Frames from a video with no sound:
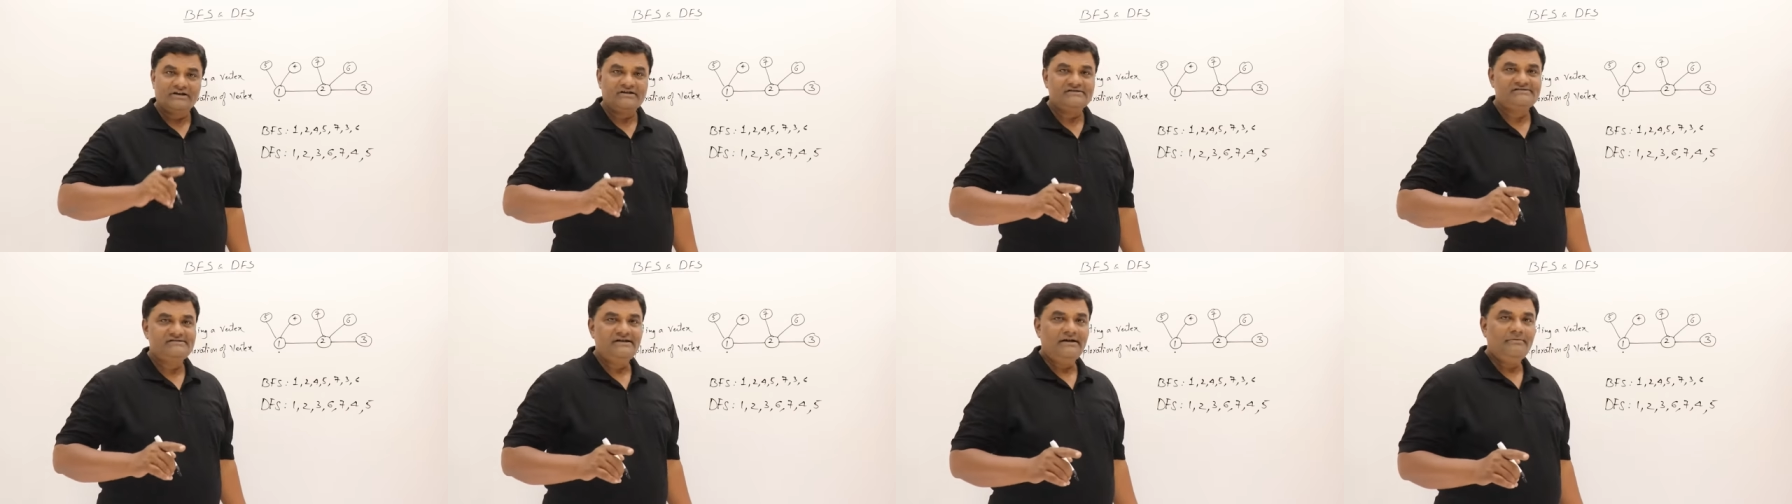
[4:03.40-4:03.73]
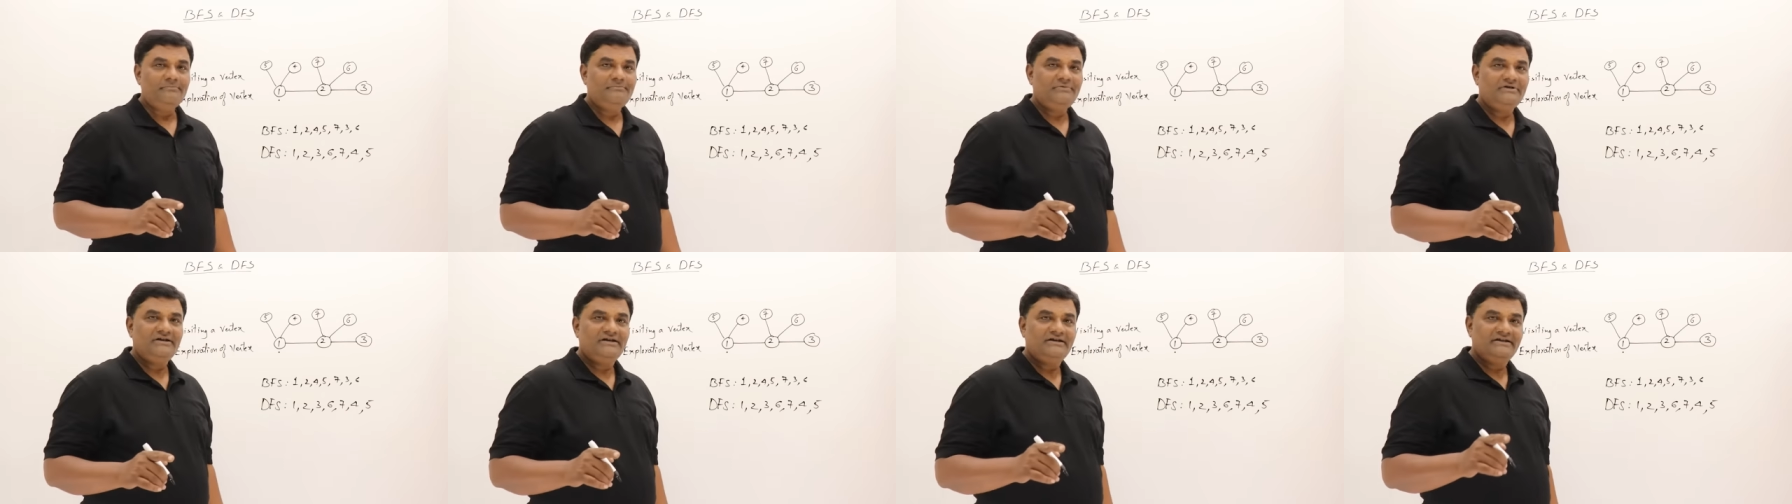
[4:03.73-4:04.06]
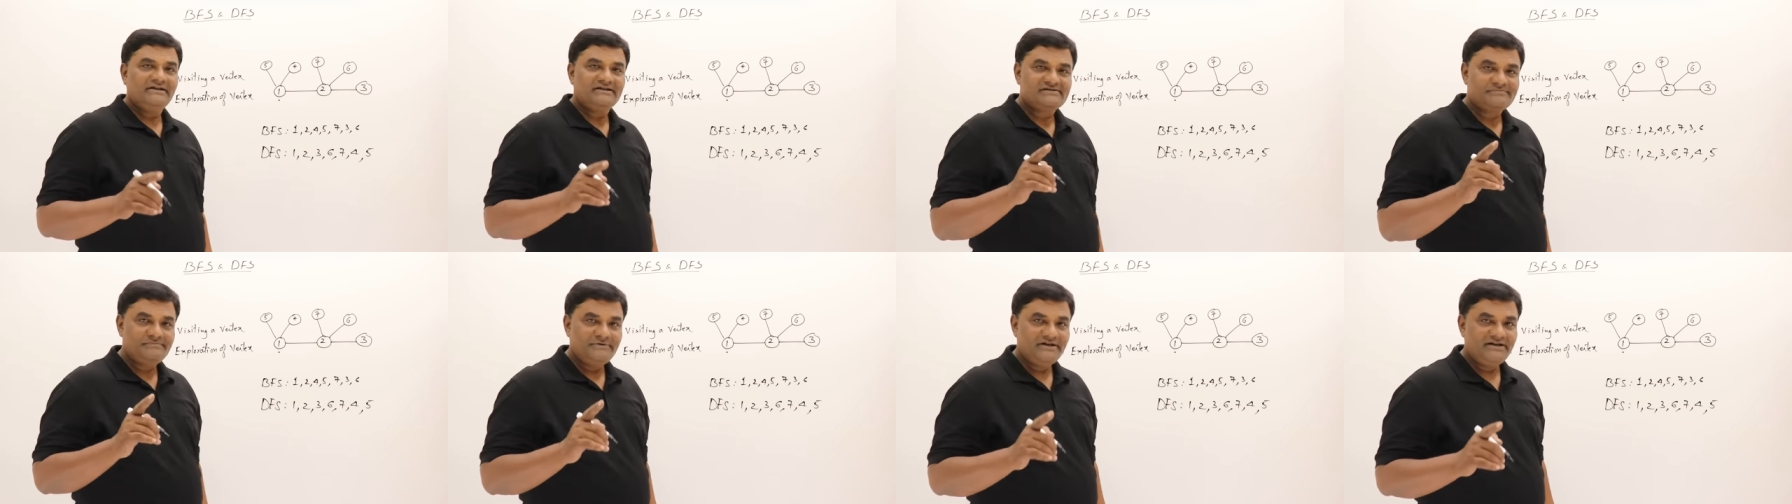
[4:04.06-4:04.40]
example and
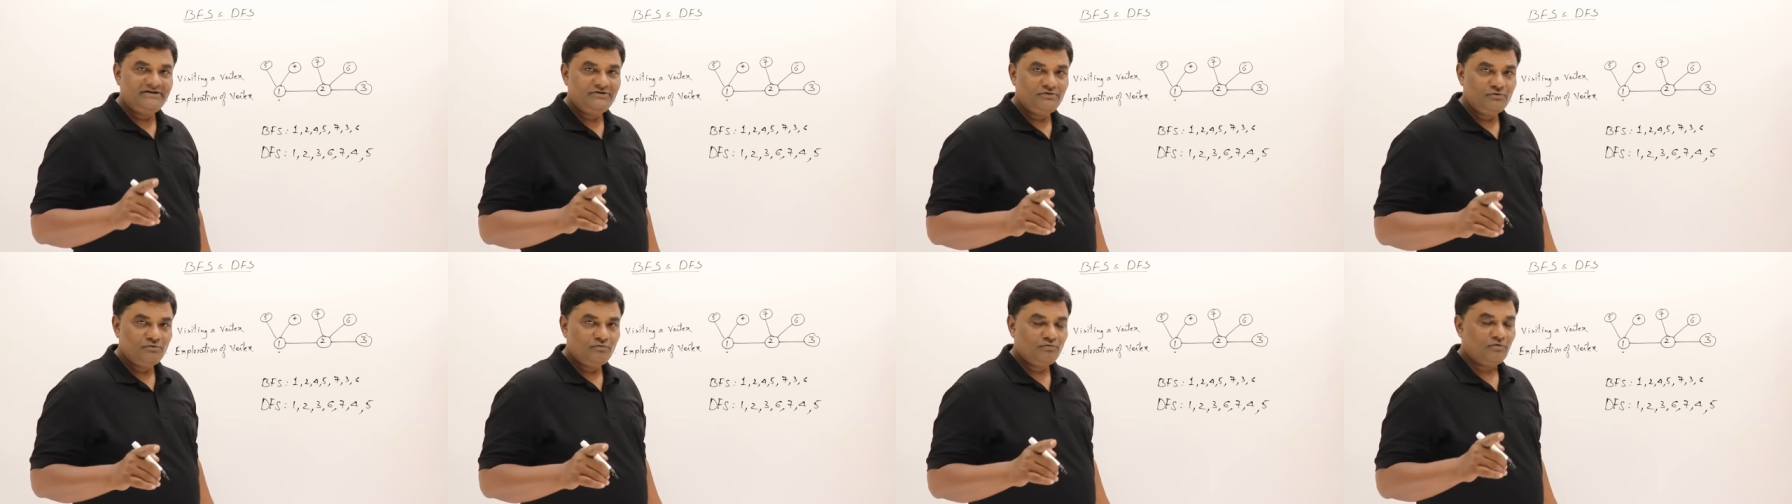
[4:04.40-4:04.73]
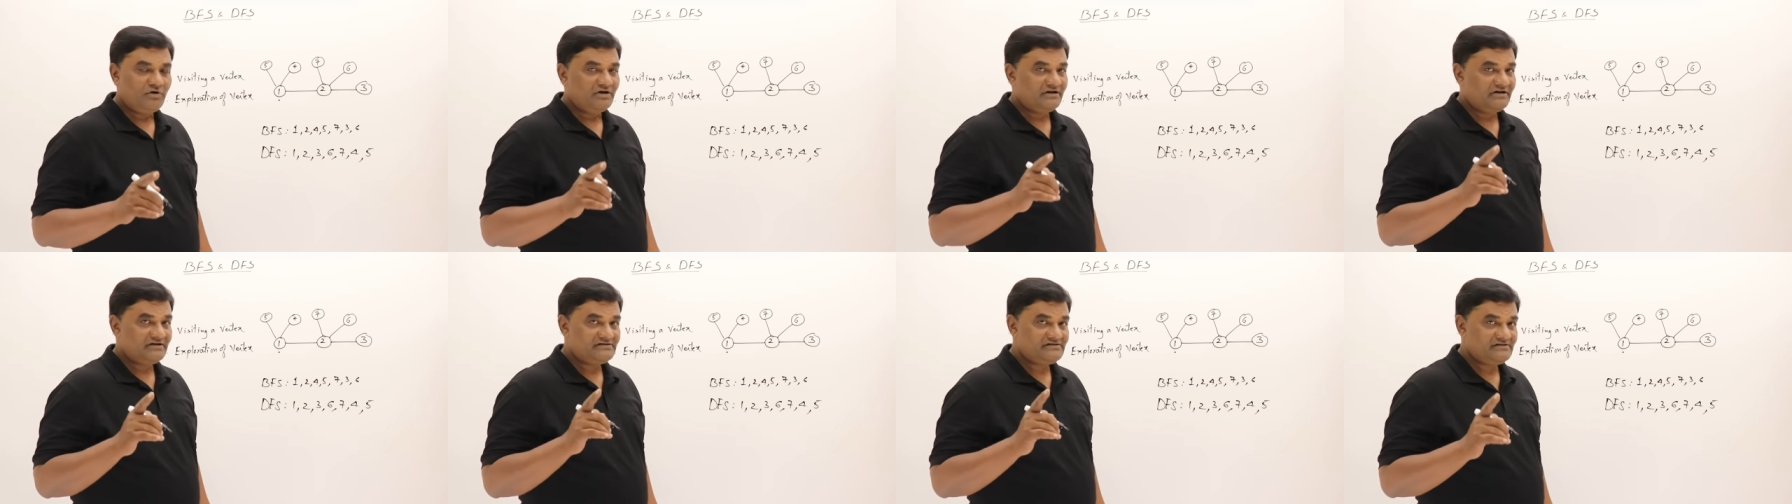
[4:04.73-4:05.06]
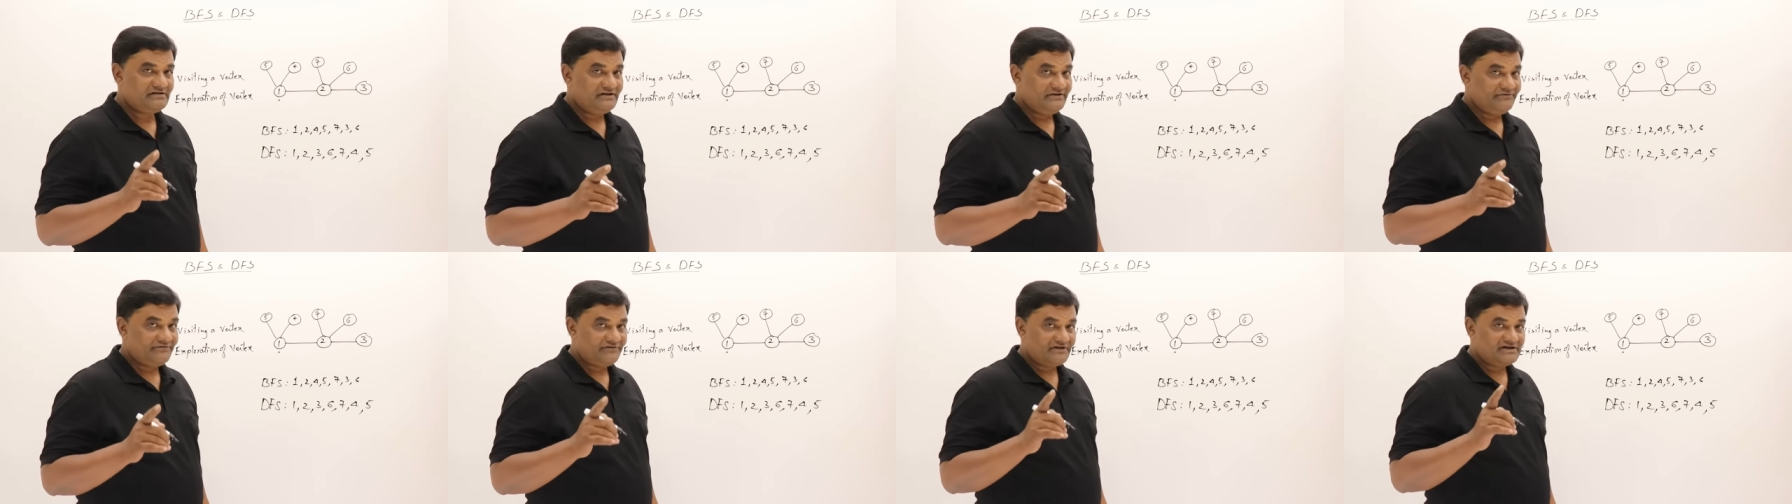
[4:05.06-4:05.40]
explain you what is
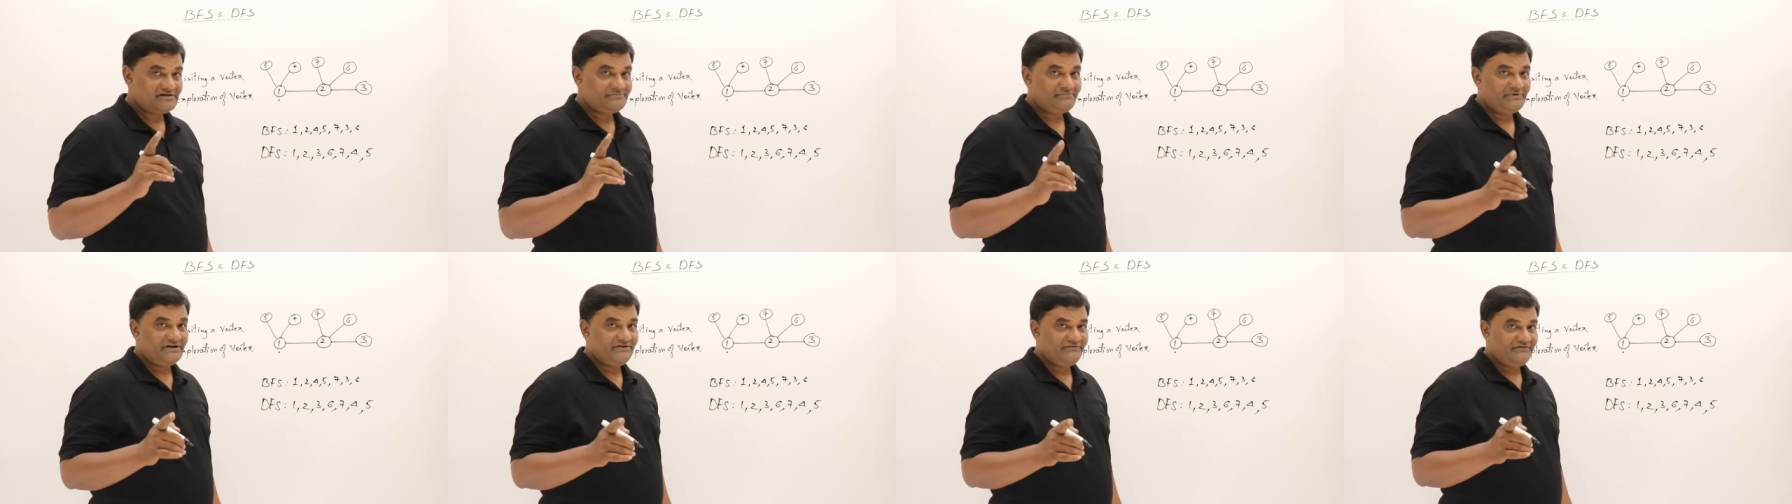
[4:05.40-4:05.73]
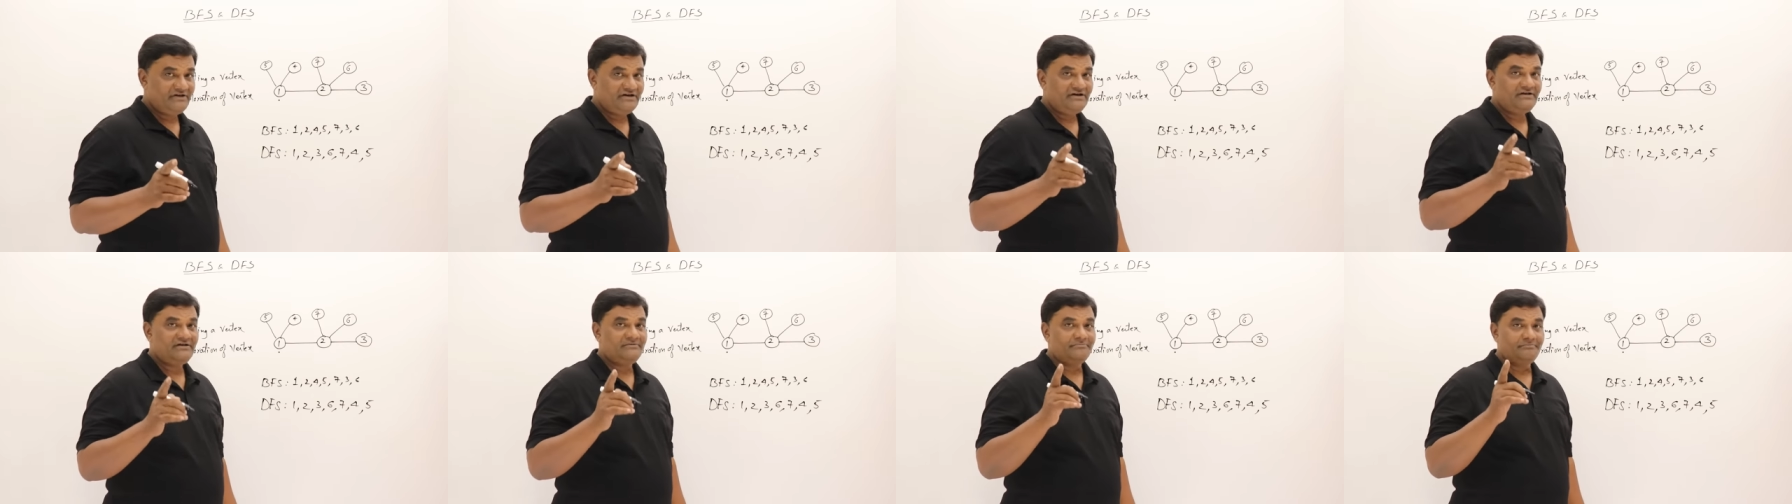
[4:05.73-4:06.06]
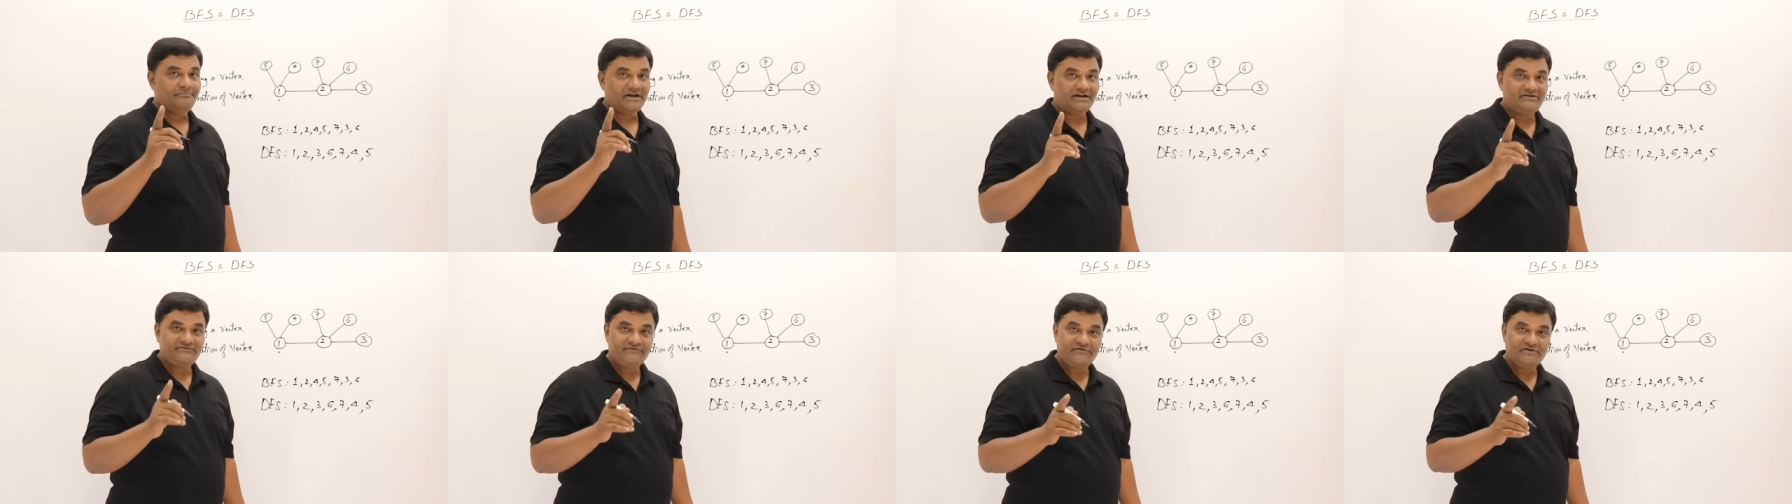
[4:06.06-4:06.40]
the difference between
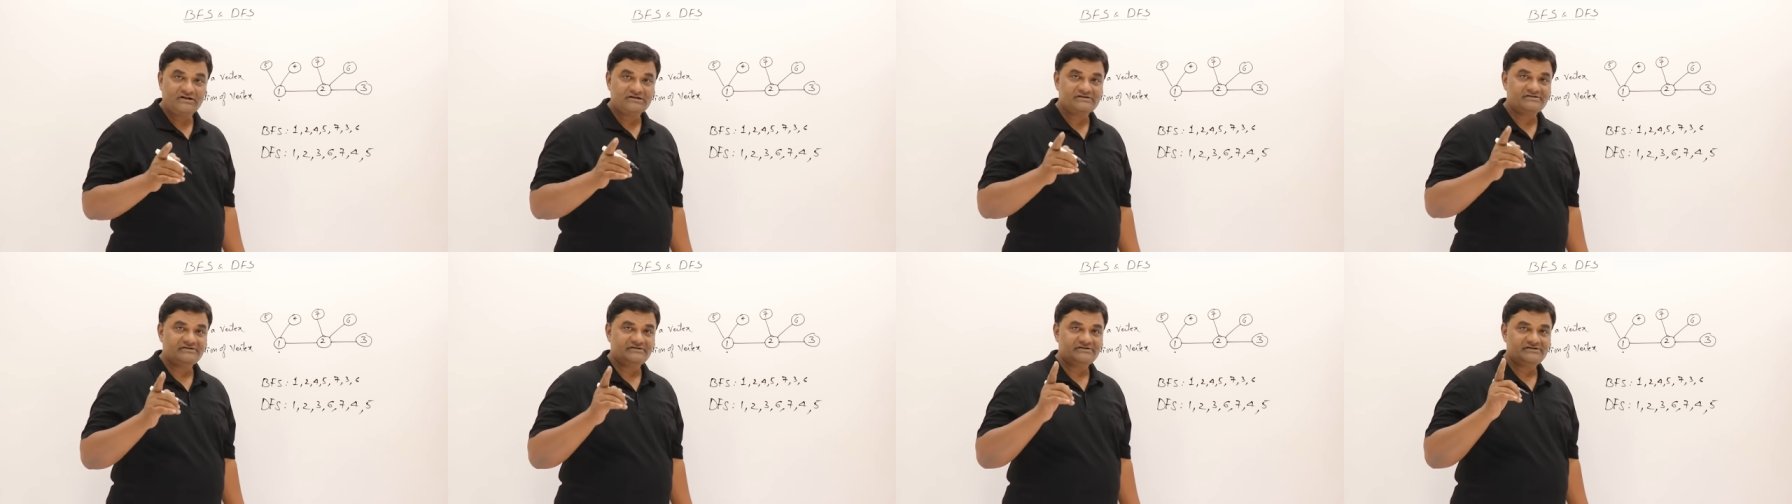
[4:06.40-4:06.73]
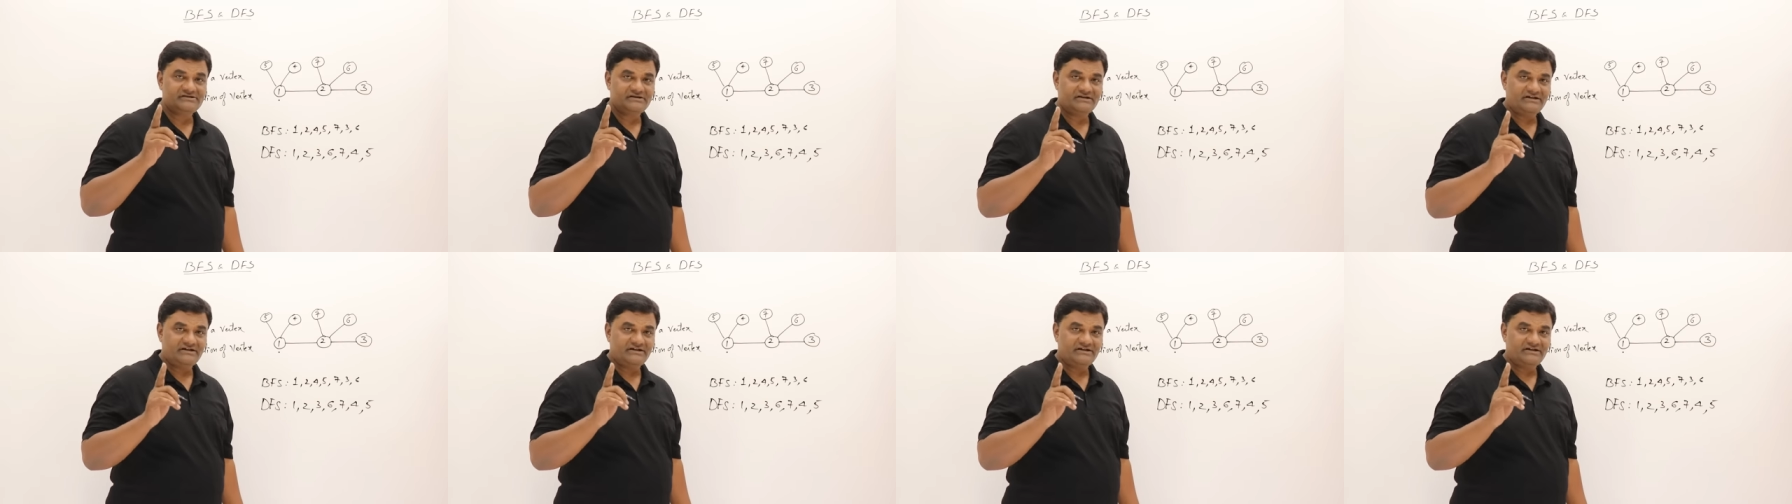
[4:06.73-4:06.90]
breadth first search